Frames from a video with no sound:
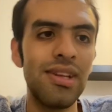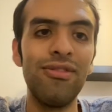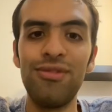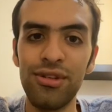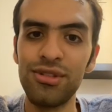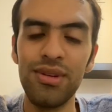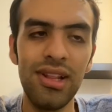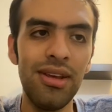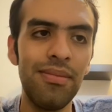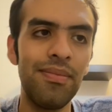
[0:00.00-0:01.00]

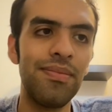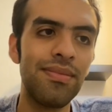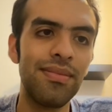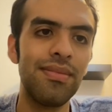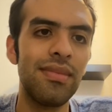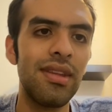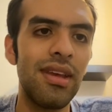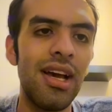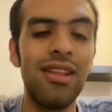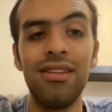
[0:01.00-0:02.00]
unfortunately,
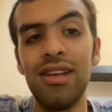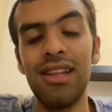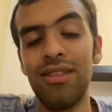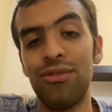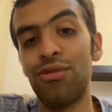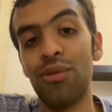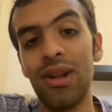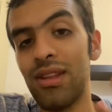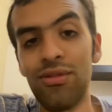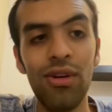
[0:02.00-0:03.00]
and
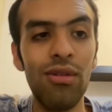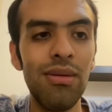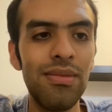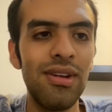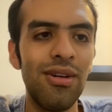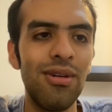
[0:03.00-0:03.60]
Roland follow-up.